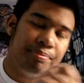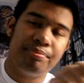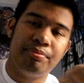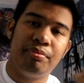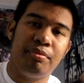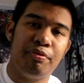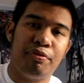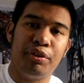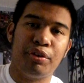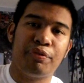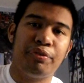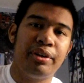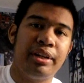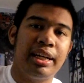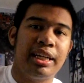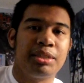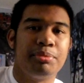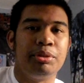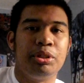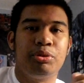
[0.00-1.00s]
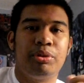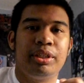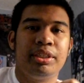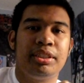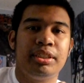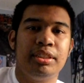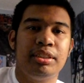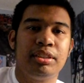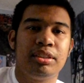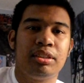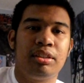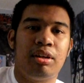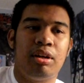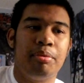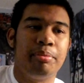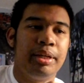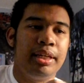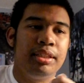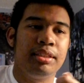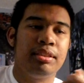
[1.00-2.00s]
Feel free to ask me questions,
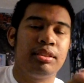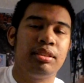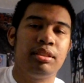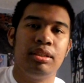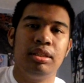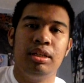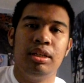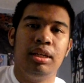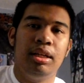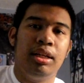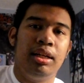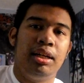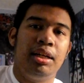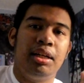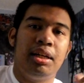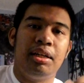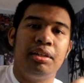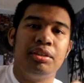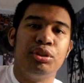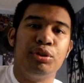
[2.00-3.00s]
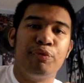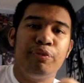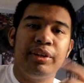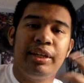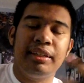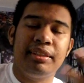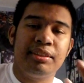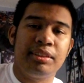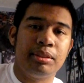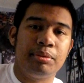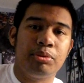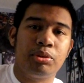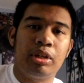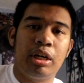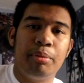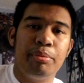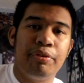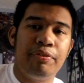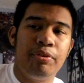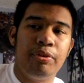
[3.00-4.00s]
comments. Don't forget to subscribe
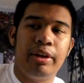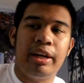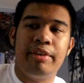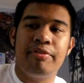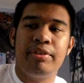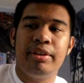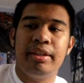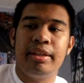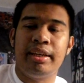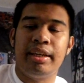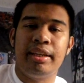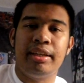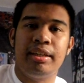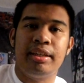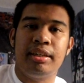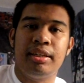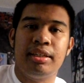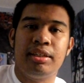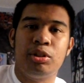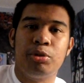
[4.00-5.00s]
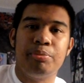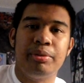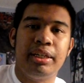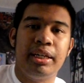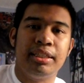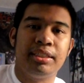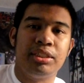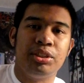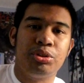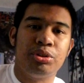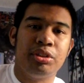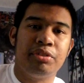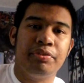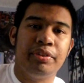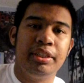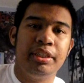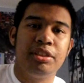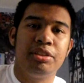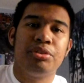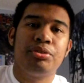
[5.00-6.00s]
if you haven't, and hope you guys enjoyed the
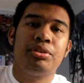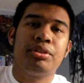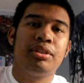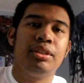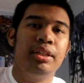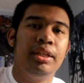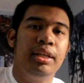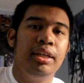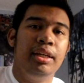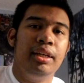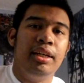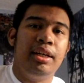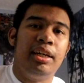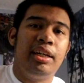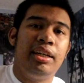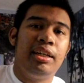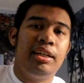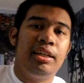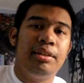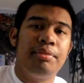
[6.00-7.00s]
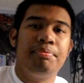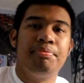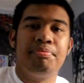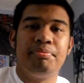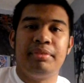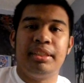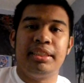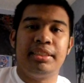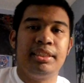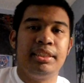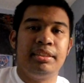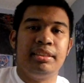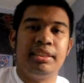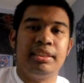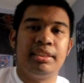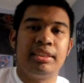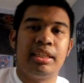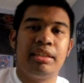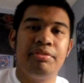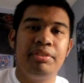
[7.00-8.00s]
videos. That's it. This is
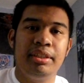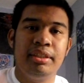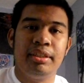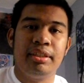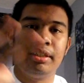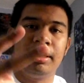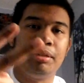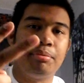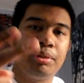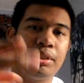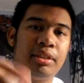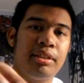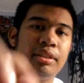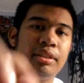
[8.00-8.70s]
Ivy, and I'm gone.